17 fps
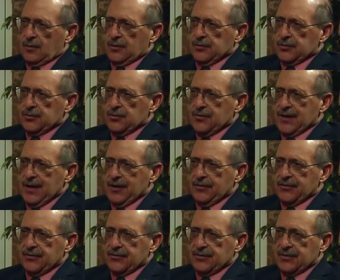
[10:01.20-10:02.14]
Well, in
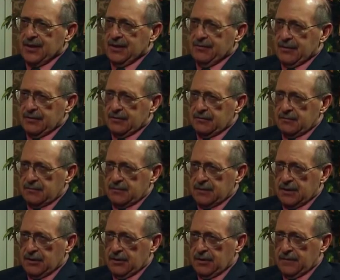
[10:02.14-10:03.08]
2007,
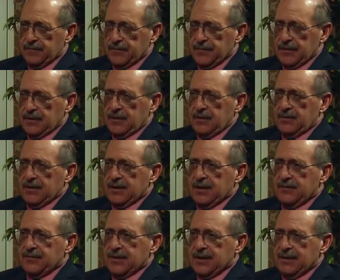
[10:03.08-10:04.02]
Gary,
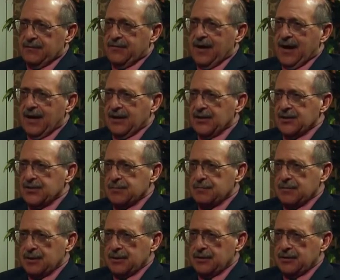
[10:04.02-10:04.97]
the FDA finally
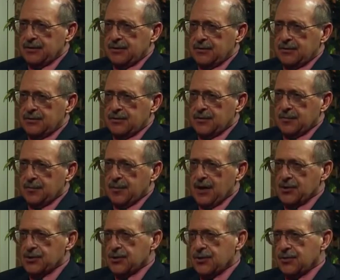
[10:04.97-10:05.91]
submitted to the
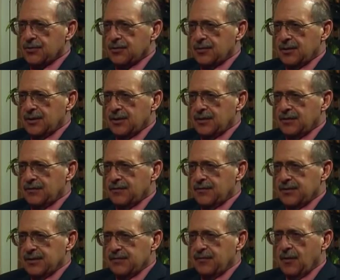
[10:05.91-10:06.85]
pressure
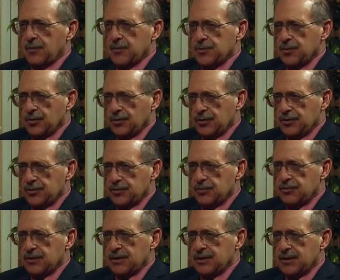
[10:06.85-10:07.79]
of the pharmaceutical
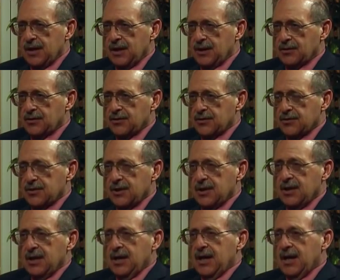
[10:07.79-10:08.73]
industry and
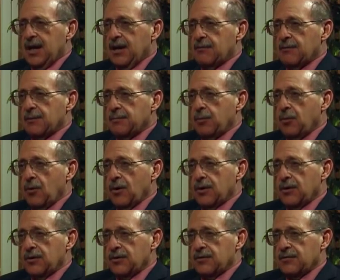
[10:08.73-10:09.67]
doctors and
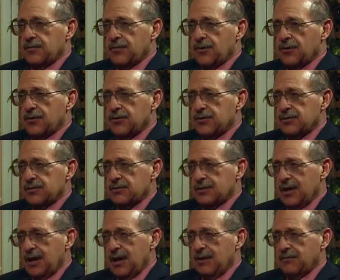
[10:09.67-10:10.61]
reported for
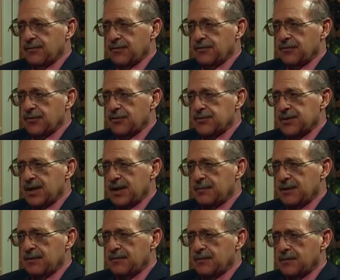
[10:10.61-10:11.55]
the first
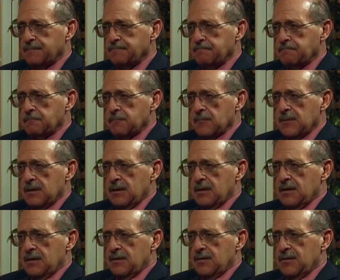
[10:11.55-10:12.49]
time ever,
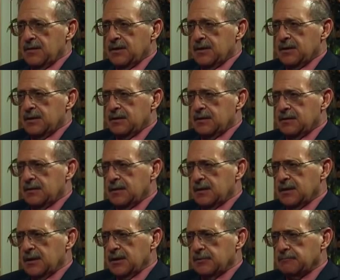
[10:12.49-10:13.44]

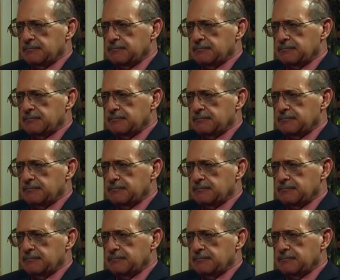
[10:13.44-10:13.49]
the